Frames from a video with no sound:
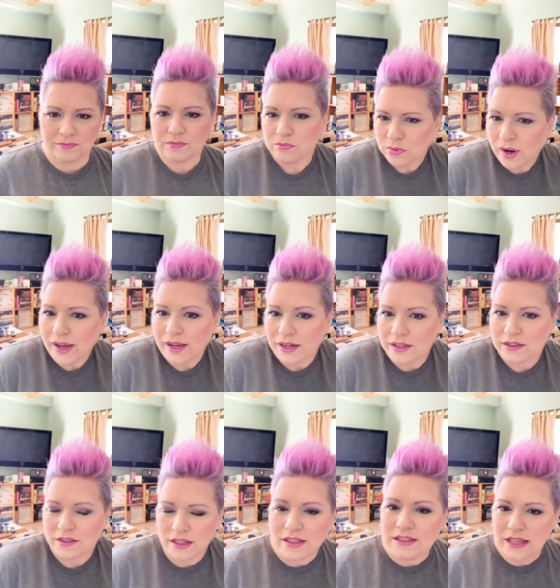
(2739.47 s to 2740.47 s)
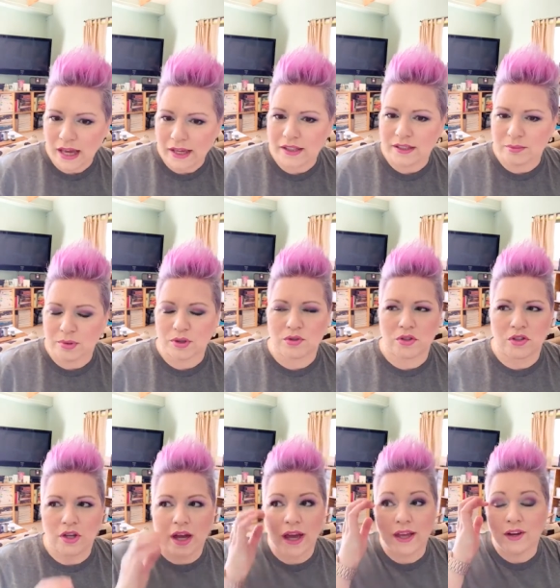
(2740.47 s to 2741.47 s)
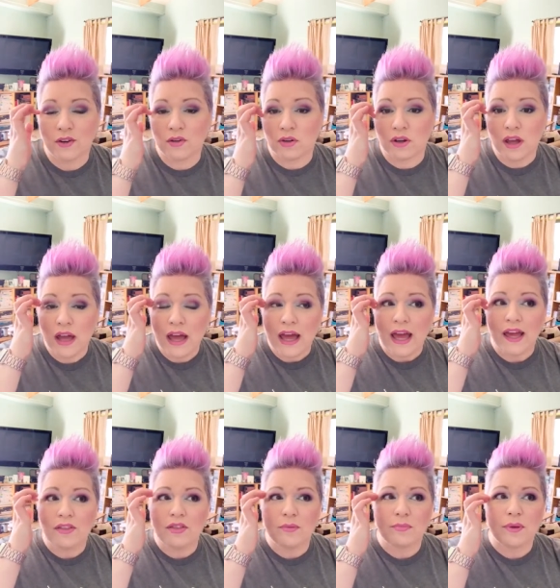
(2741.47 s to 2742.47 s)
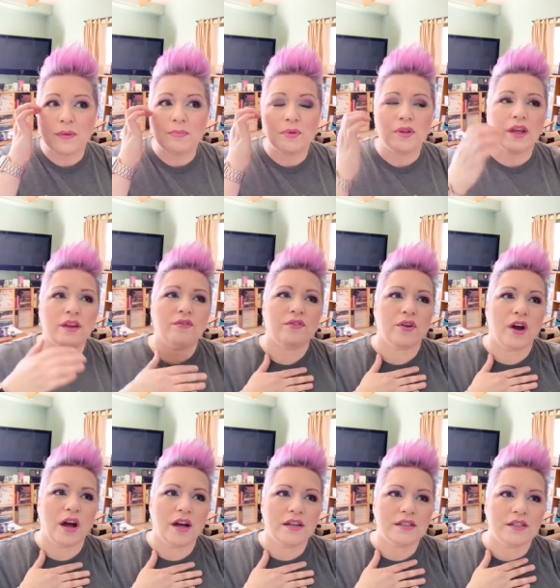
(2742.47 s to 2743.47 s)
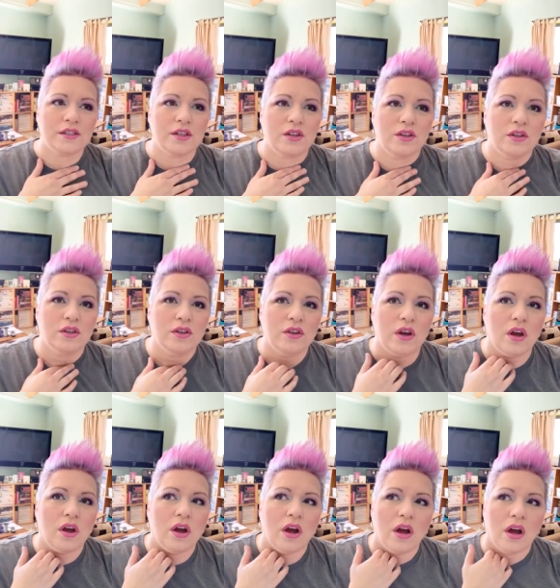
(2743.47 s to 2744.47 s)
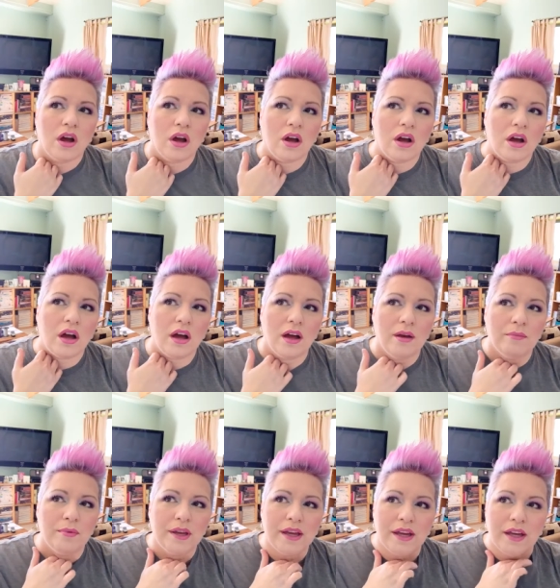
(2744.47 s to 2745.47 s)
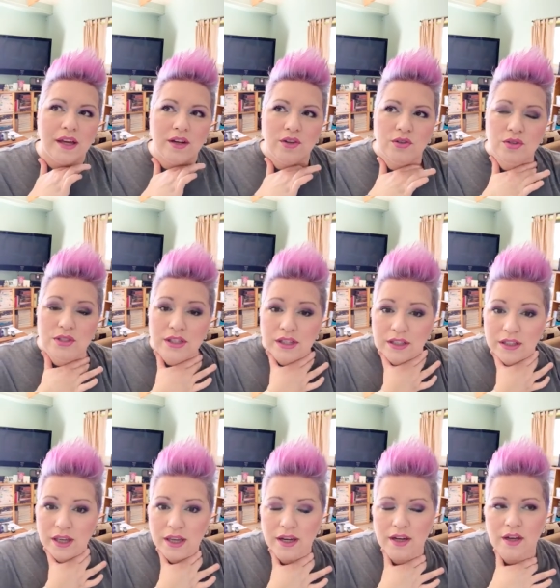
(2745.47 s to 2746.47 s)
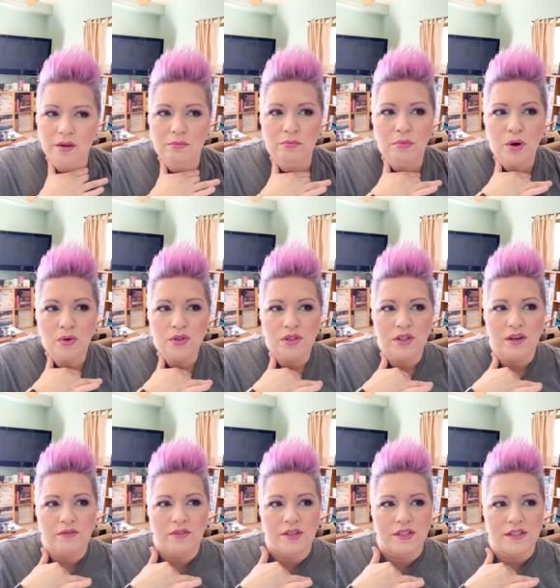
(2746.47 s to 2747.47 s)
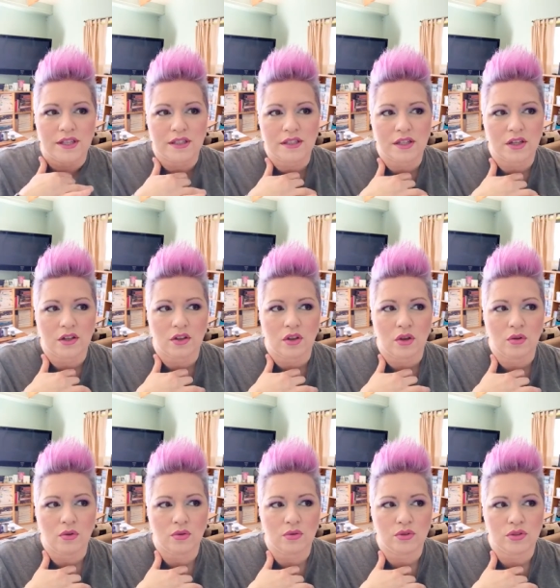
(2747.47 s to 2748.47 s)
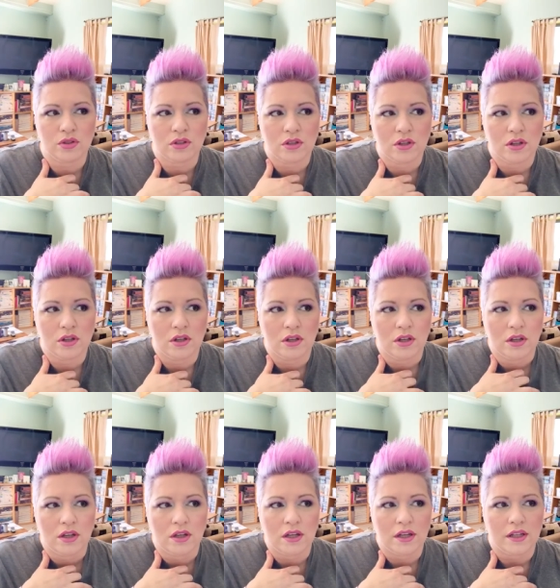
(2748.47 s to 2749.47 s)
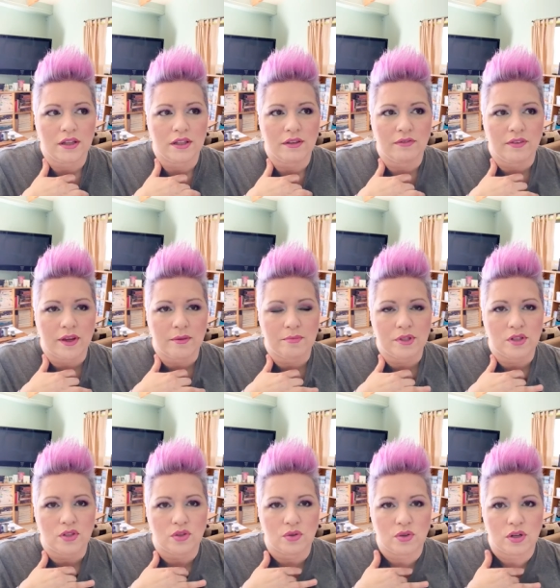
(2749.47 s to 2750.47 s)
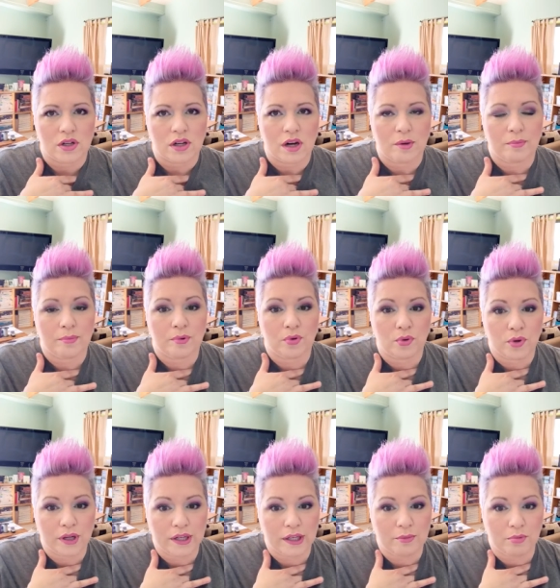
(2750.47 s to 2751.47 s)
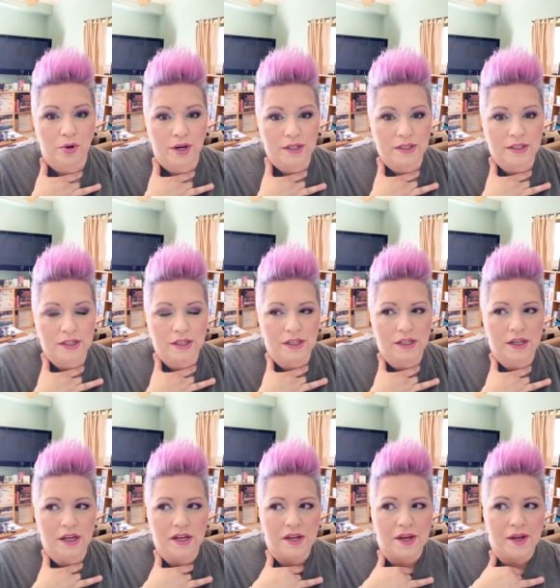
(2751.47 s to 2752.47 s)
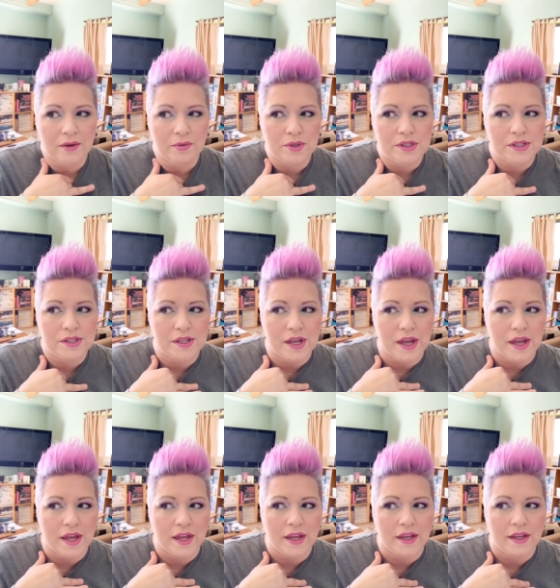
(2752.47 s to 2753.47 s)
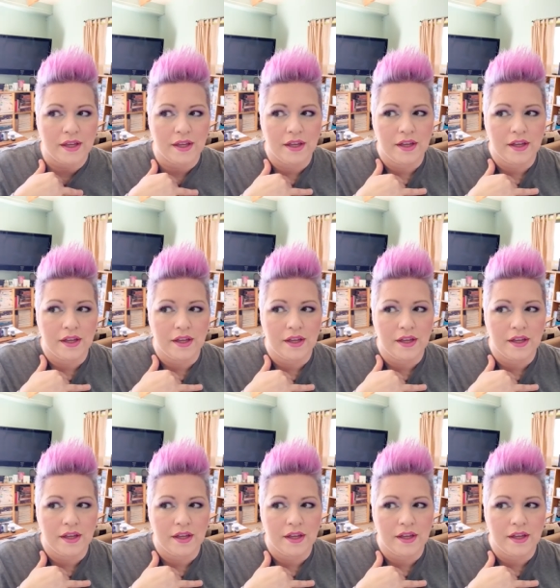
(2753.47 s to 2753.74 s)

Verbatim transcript: Right. Exactly, Patricia. I don't and the people like for us um in New Zealand, most of the Scentsy clothes in the family store are pretty pricey. I would say